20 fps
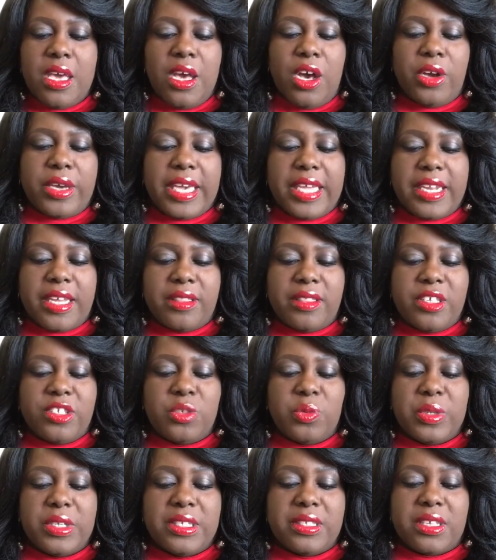Okay, now this
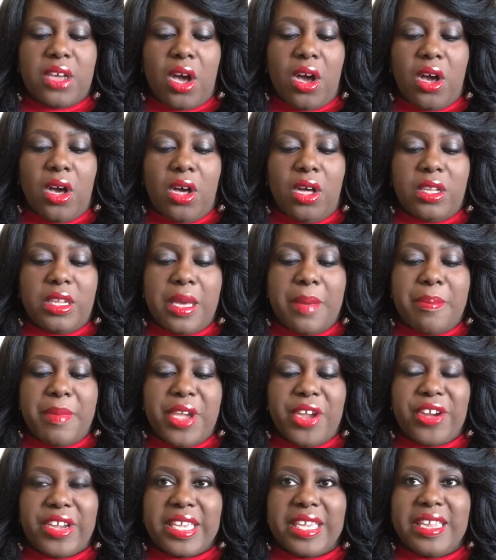one is All
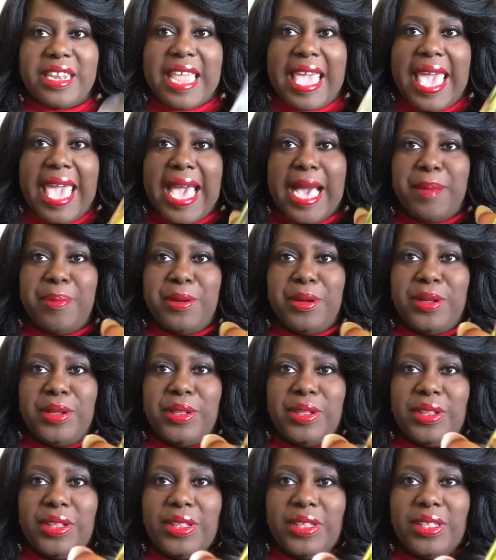American
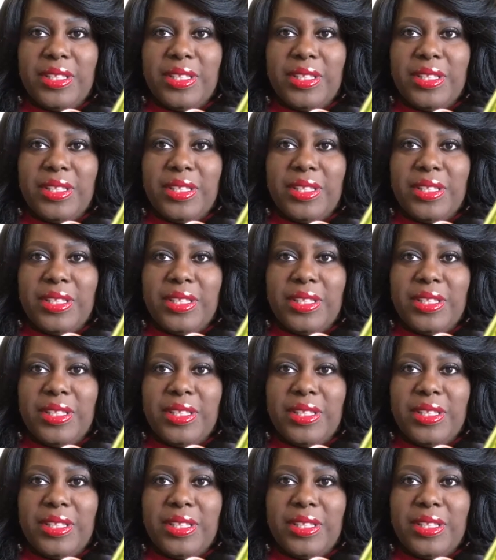Apple.